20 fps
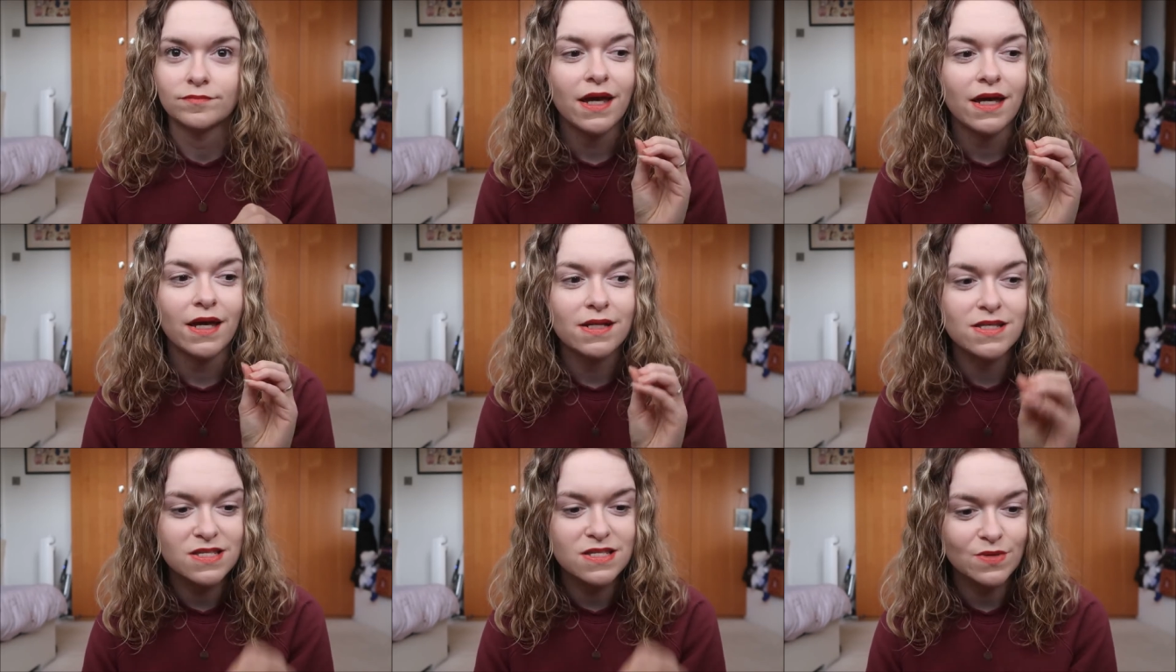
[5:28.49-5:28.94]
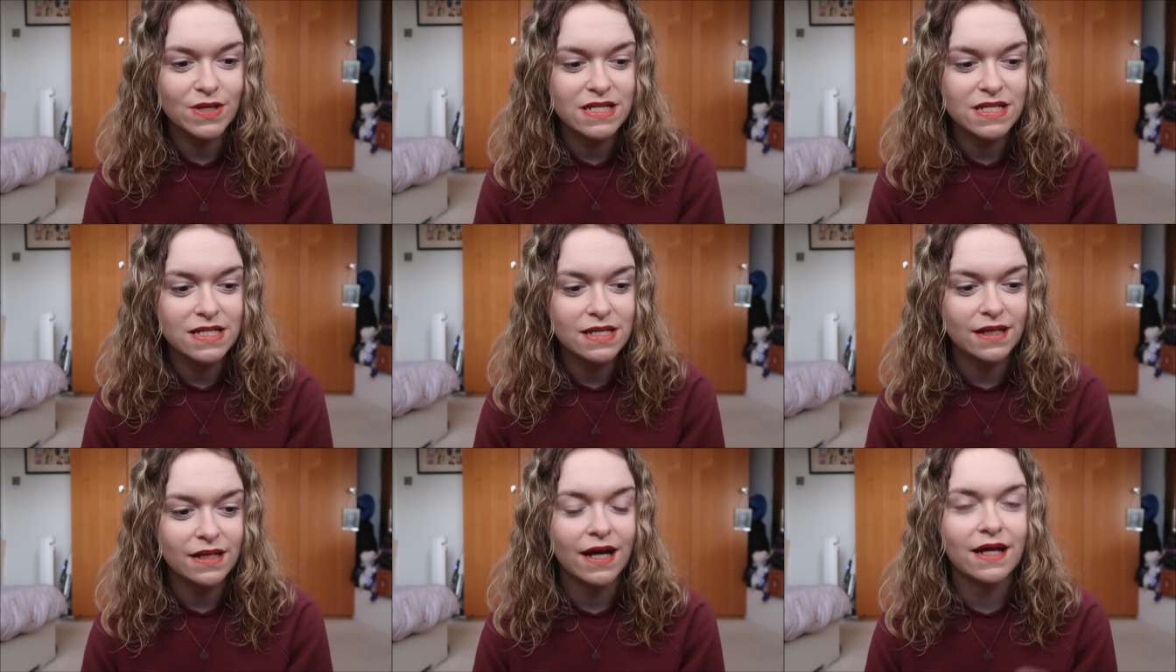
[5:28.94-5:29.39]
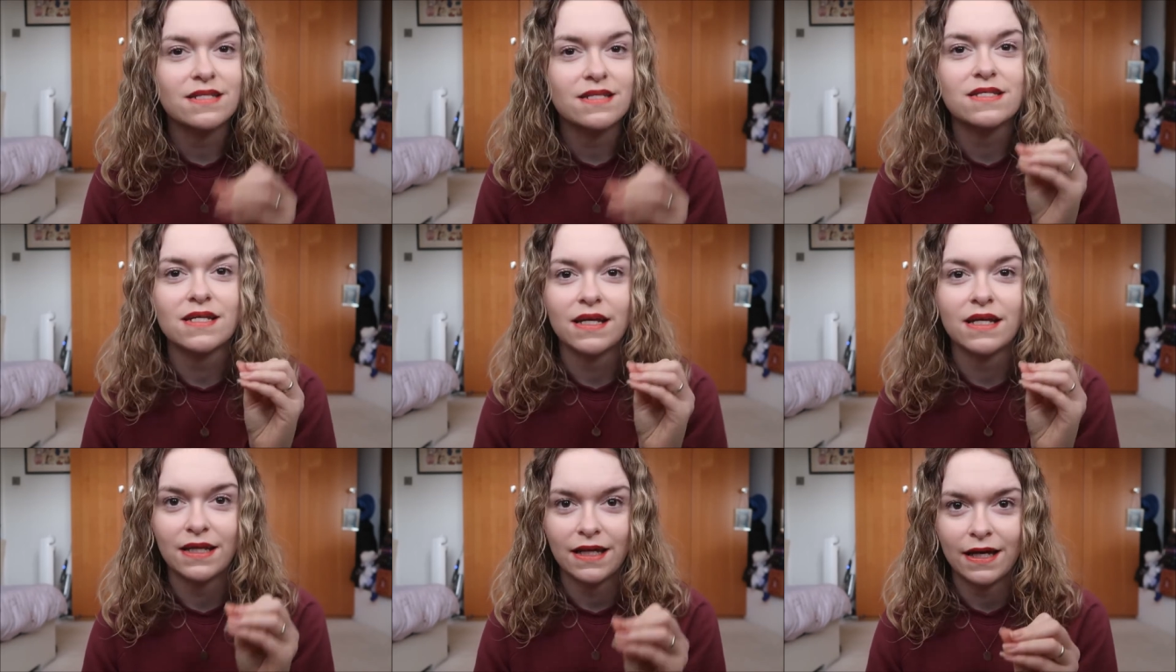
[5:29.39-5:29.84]
in Sweetieland
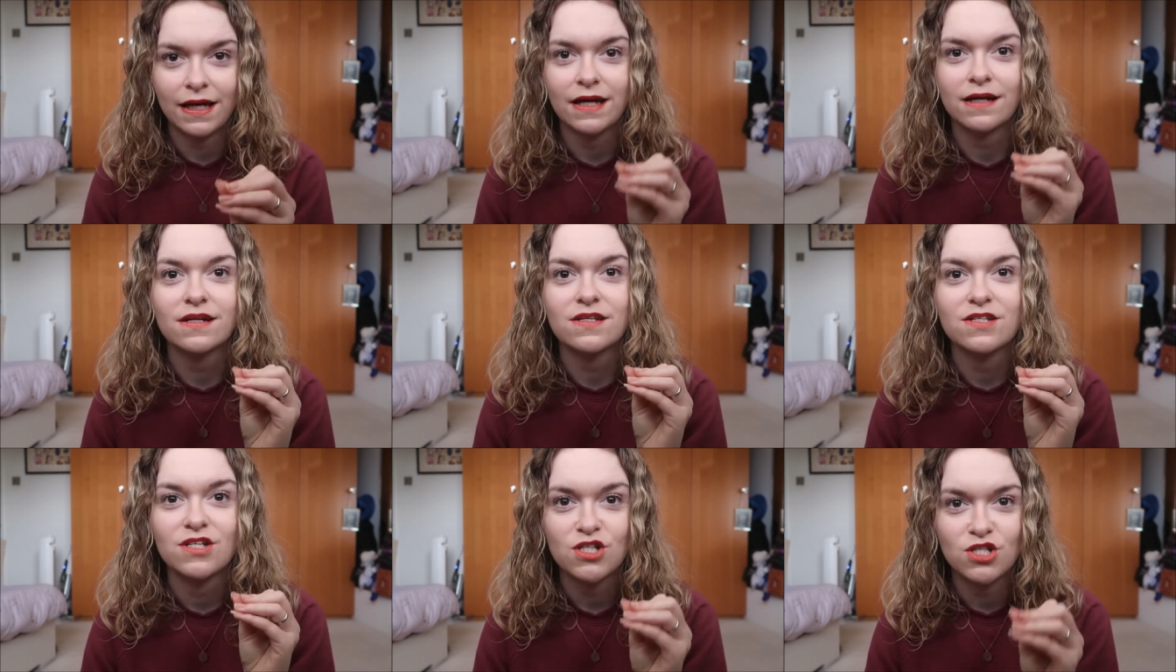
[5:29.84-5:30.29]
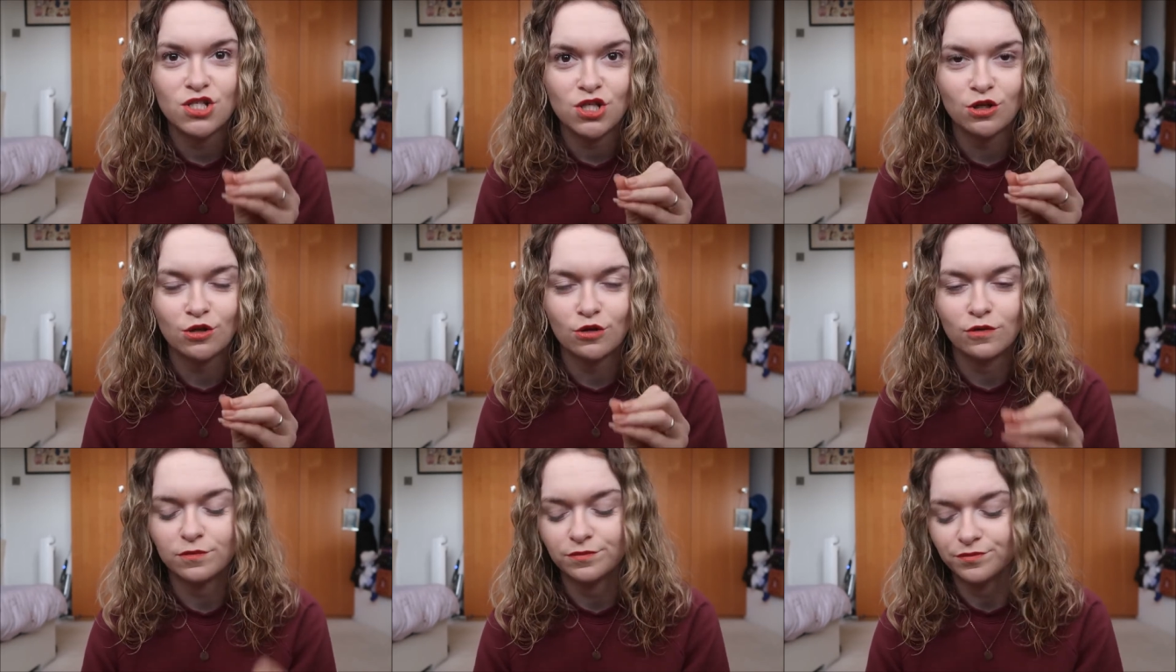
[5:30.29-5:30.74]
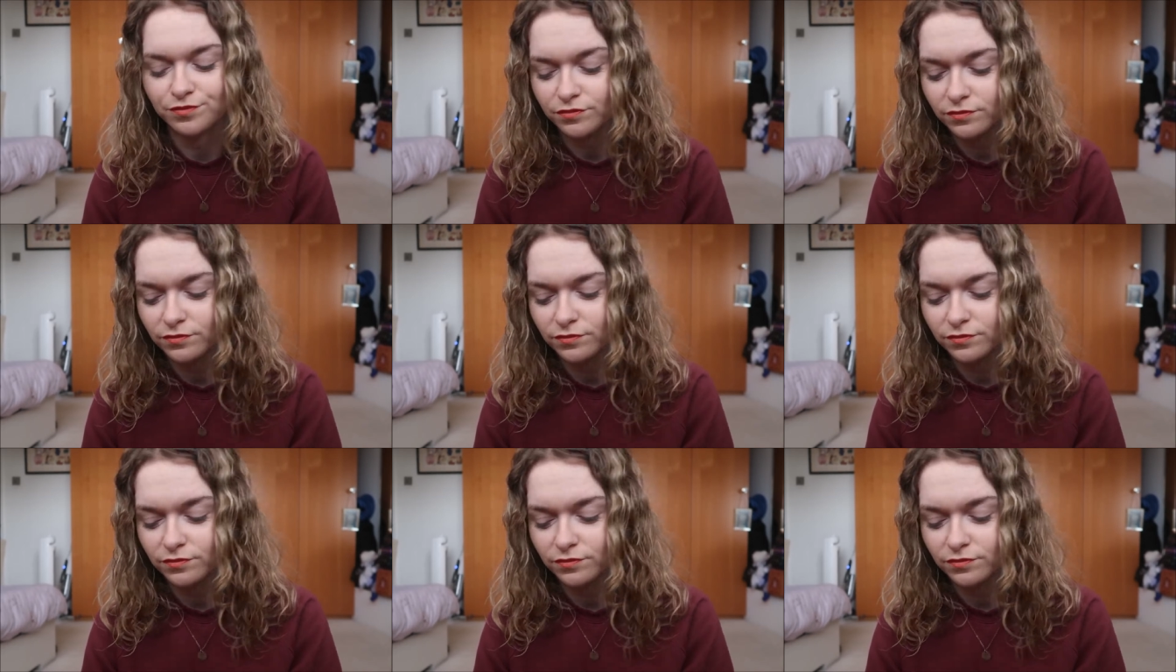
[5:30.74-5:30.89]
in Act 2.